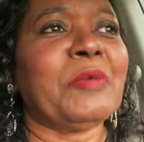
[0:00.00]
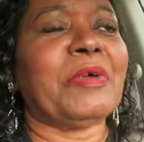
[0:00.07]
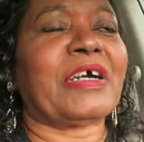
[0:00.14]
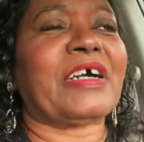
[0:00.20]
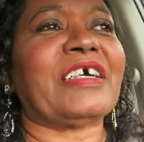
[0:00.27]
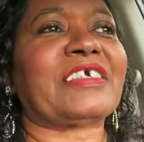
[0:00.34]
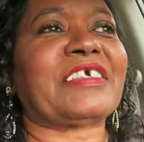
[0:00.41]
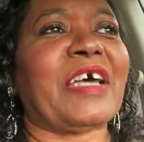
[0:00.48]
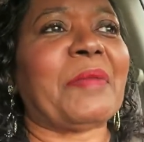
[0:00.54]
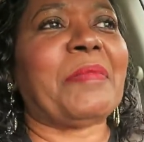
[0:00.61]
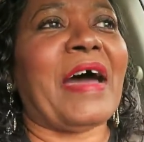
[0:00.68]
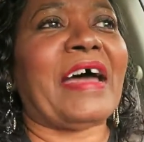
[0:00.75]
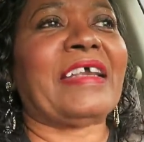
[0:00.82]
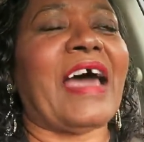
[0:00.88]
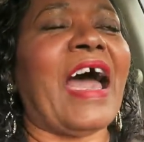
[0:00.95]
because
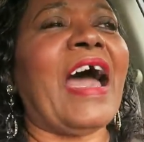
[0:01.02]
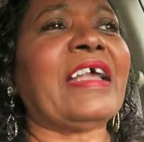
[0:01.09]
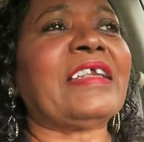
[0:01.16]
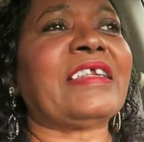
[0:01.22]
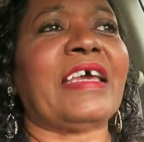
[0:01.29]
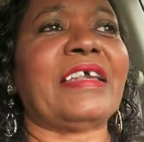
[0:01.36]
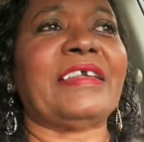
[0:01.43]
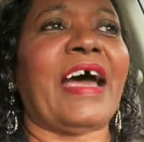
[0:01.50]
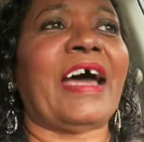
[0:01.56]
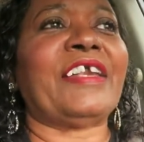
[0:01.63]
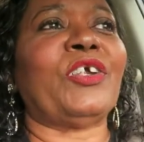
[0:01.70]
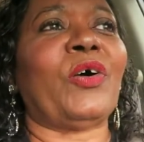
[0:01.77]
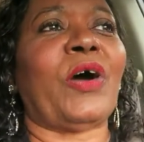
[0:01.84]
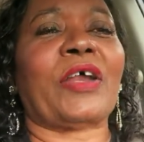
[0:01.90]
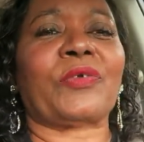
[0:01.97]
somebody I did
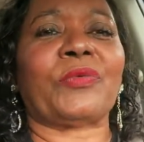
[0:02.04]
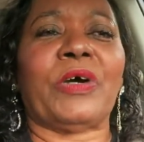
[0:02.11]
not know how to